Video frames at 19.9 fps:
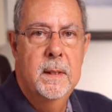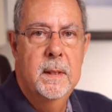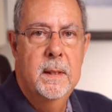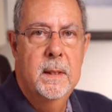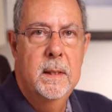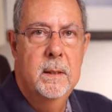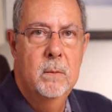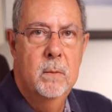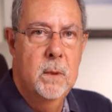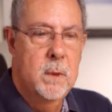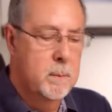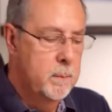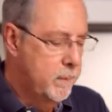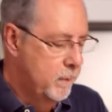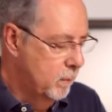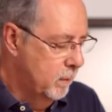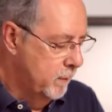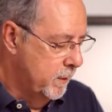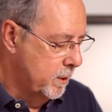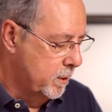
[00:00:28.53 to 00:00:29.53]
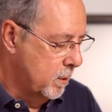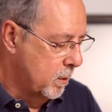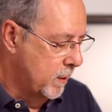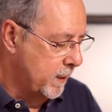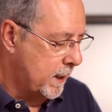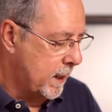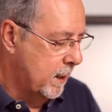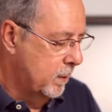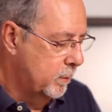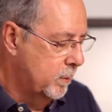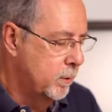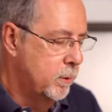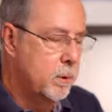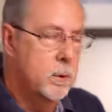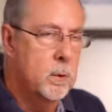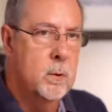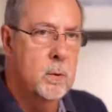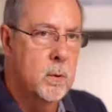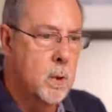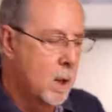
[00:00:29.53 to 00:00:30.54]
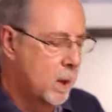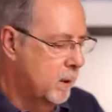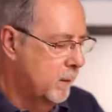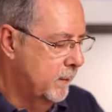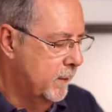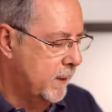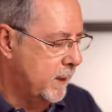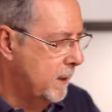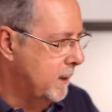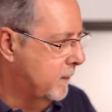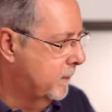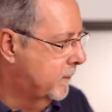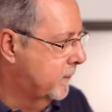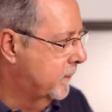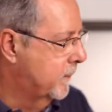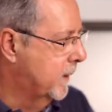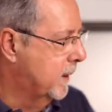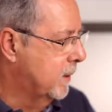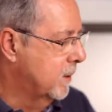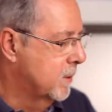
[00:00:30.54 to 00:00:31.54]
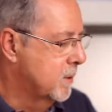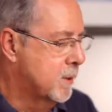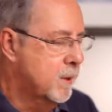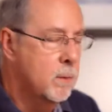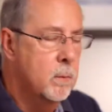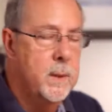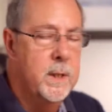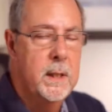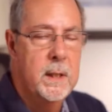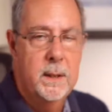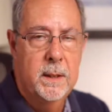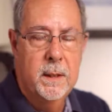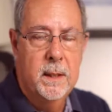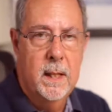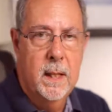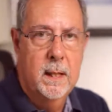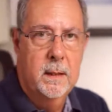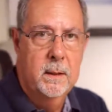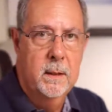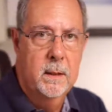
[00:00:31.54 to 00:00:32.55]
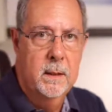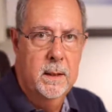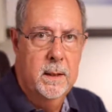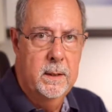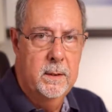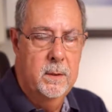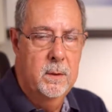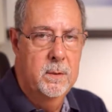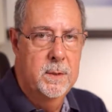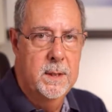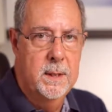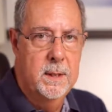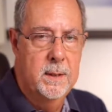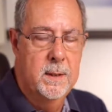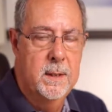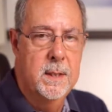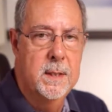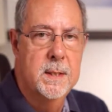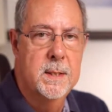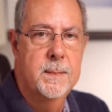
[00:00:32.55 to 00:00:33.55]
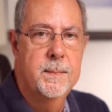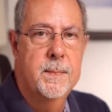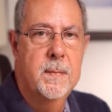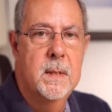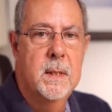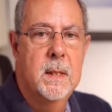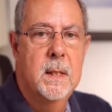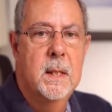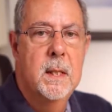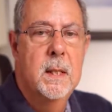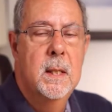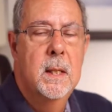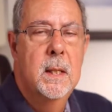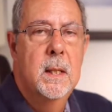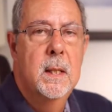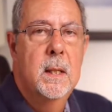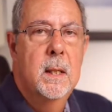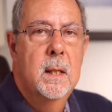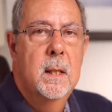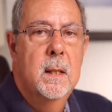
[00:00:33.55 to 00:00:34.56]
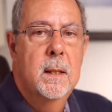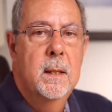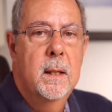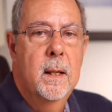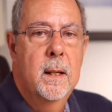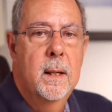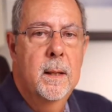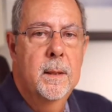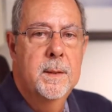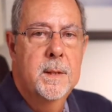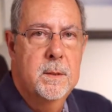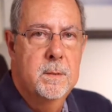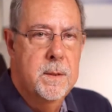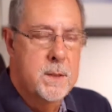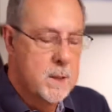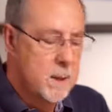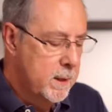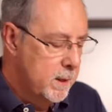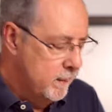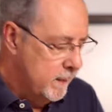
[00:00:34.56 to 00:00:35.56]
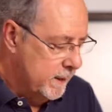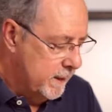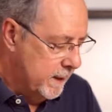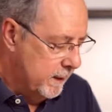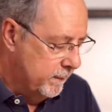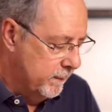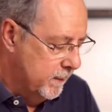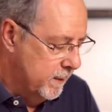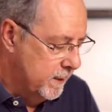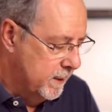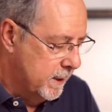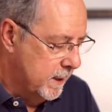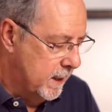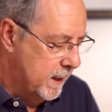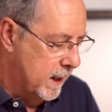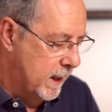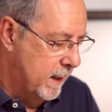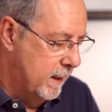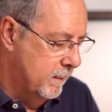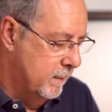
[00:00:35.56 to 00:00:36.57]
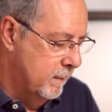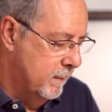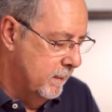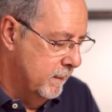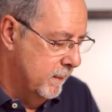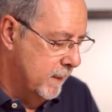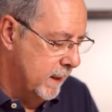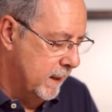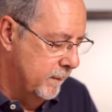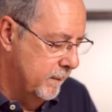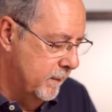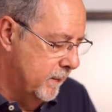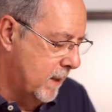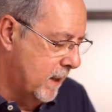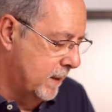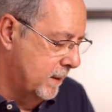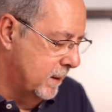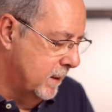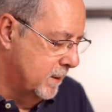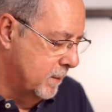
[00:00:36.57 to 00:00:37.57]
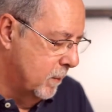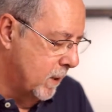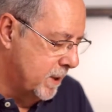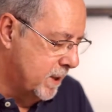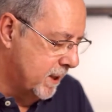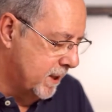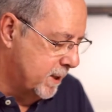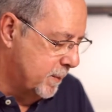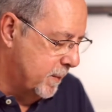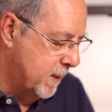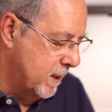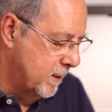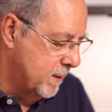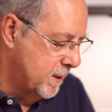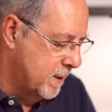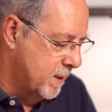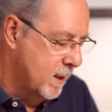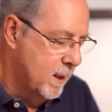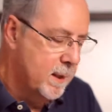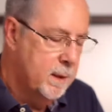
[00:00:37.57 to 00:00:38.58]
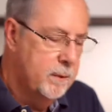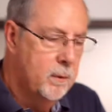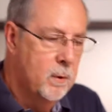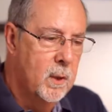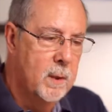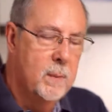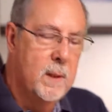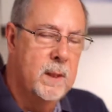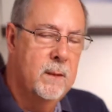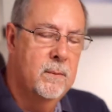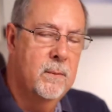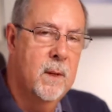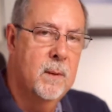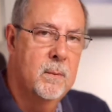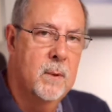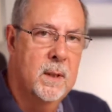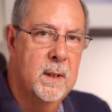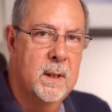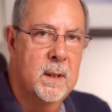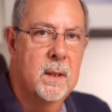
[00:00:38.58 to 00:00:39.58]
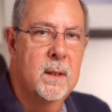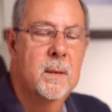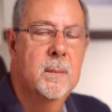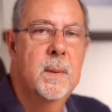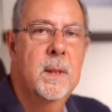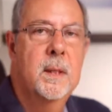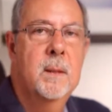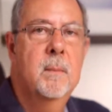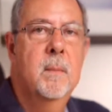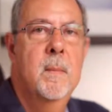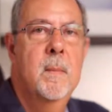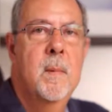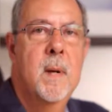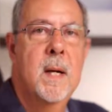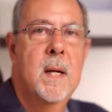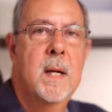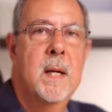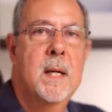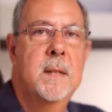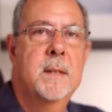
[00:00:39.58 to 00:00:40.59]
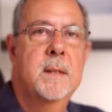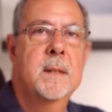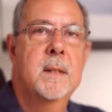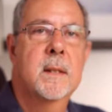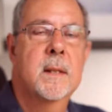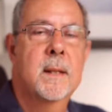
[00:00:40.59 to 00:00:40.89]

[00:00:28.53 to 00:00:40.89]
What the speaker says: we'll be showing how to do all of the figures that we need to calculate using this. This one's a little bit different, and I've not as much experience on it, so I might fumble a little bit, but